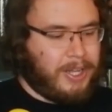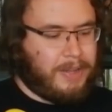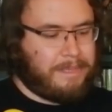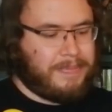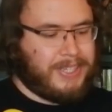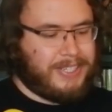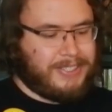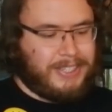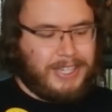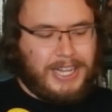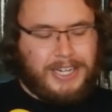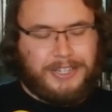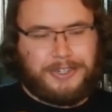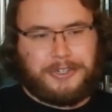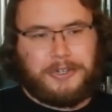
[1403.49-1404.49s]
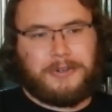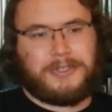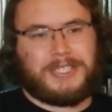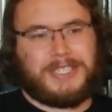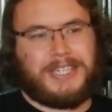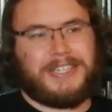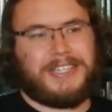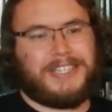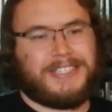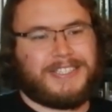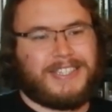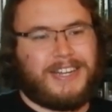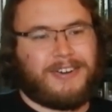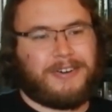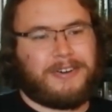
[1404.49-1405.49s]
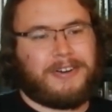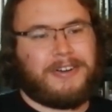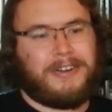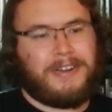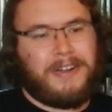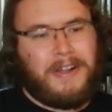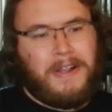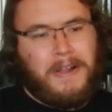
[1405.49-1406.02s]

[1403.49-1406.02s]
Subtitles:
There's a lot of jokes in this that are